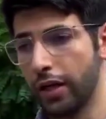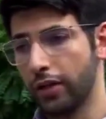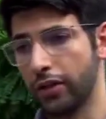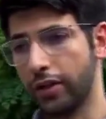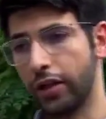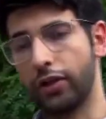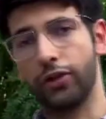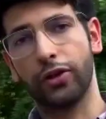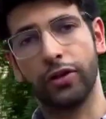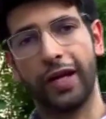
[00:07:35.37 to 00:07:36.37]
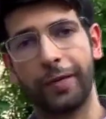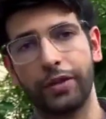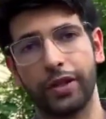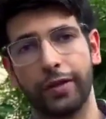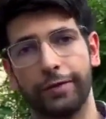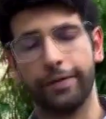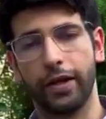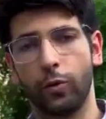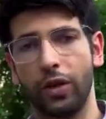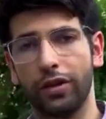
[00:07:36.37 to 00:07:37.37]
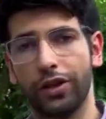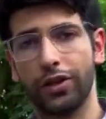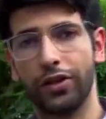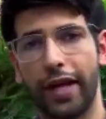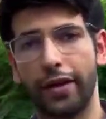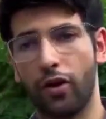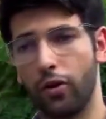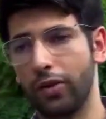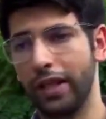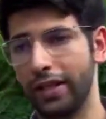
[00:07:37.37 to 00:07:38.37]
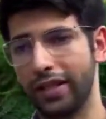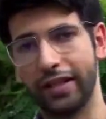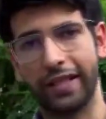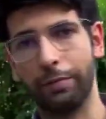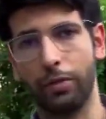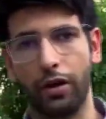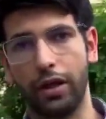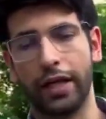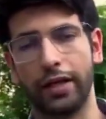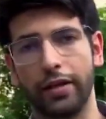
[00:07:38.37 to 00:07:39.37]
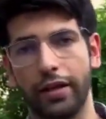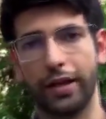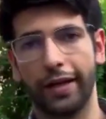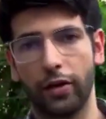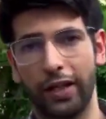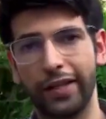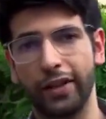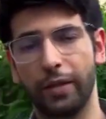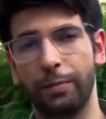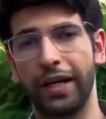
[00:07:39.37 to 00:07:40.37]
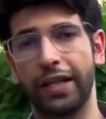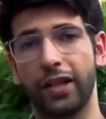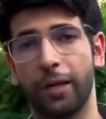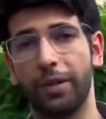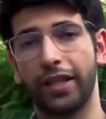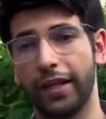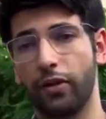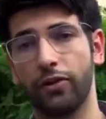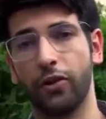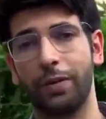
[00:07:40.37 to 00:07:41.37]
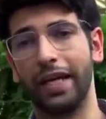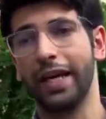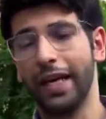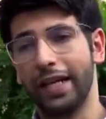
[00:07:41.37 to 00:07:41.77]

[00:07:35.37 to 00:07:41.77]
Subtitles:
certain types of wheelchairs that not only disassemble and can easily be picked up, but they can also be